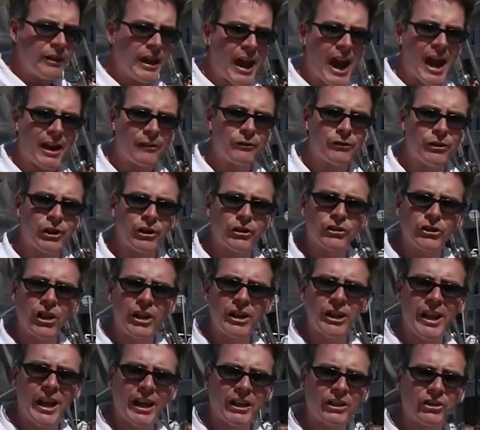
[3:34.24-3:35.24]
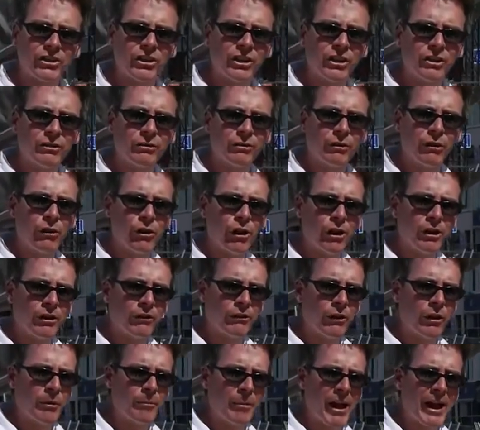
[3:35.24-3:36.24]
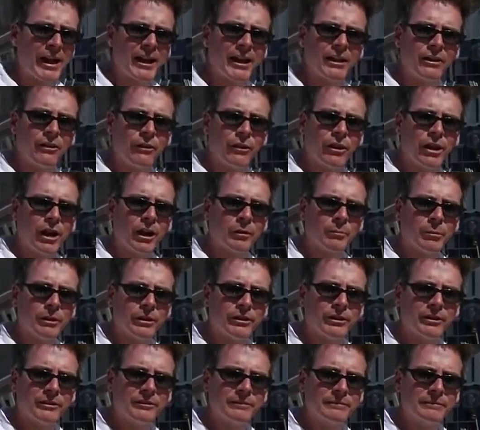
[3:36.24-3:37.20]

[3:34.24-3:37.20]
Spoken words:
the aft sun decks here for the back end of the cockpit.